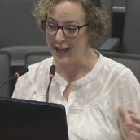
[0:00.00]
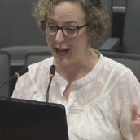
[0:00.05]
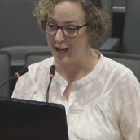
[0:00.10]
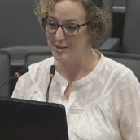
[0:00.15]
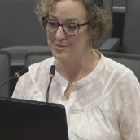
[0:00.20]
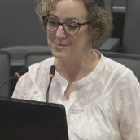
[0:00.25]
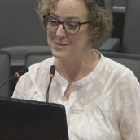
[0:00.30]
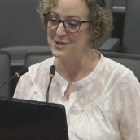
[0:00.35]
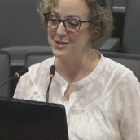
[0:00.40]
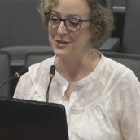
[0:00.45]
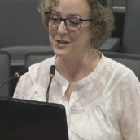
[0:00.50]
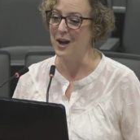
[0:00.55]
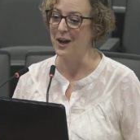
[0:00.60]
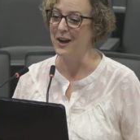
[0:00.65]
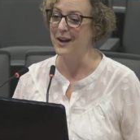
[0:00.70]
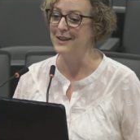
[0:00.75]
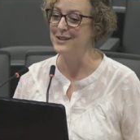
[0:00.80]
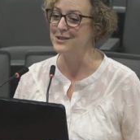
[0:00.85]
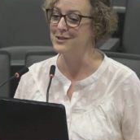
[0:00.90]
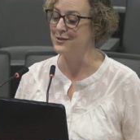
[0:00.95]
labs are
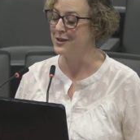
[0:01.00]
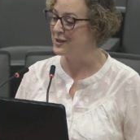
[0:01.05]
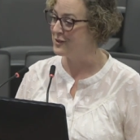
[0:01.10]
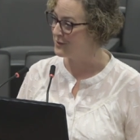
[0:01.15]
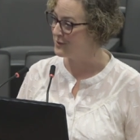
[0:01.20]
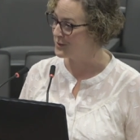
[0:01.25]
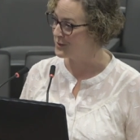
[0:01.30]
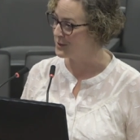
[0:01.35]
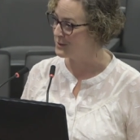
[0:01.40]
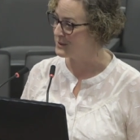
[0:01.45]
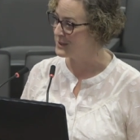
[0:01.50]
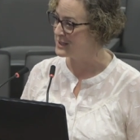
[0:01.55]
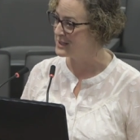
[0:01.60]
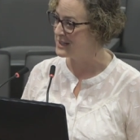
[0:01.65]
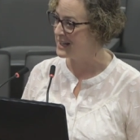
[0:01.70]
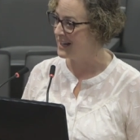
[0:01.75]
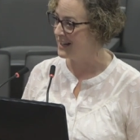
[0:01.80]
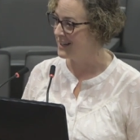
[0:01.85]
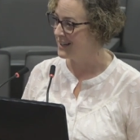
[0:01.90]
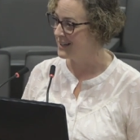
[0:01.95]
not
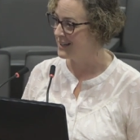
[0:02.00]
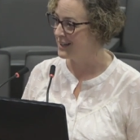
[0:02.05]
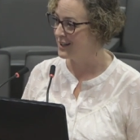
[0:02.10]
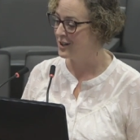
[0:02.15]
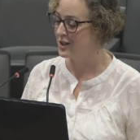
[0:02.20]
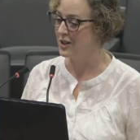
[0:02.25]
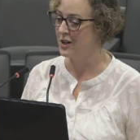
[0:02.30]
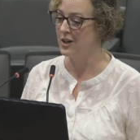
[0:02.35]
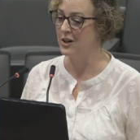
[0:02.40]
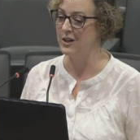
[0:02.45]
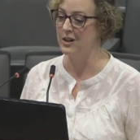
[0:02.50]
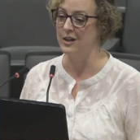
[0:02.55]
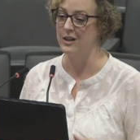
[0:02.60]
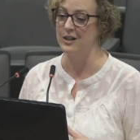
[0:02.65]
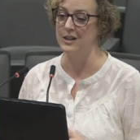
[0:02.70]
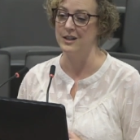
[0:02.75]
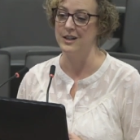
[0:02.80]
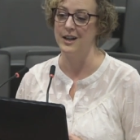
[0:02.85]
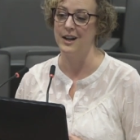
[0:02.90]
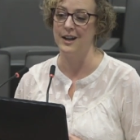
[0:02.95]
straightforward and there
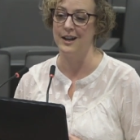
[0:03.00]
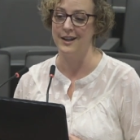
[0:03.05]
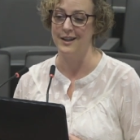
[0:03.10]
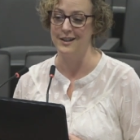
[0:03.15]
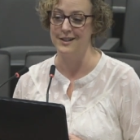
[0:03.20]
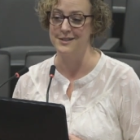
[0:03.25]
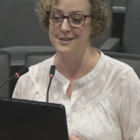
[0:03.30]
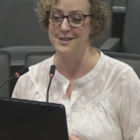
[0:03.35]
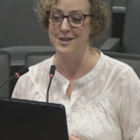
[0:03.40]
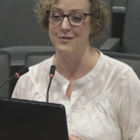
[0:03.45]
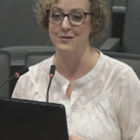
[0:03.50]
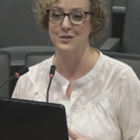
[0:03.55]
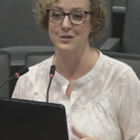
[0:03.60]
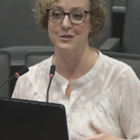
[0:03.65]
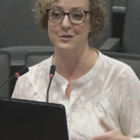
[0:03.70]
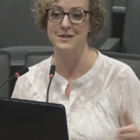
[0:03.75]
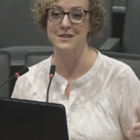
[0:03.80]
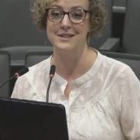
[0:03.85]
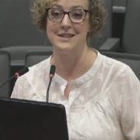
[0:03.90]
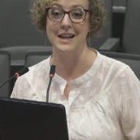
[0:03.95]
are
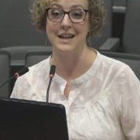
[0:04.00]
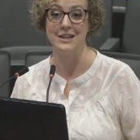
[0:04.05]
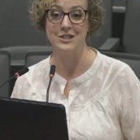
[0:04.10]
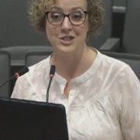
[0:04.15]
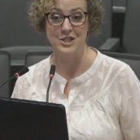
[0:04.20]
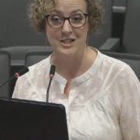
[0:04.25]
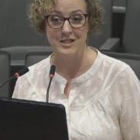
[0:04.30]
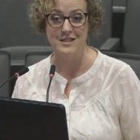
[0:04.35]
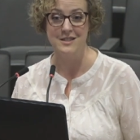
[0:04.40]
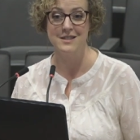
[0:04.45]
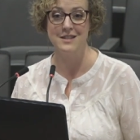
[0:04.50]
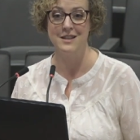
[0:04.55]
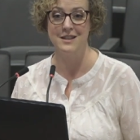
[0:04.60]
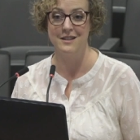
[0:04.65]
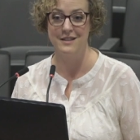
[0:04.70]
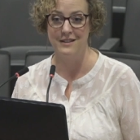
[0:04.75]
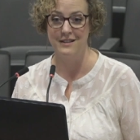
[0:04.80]
several stages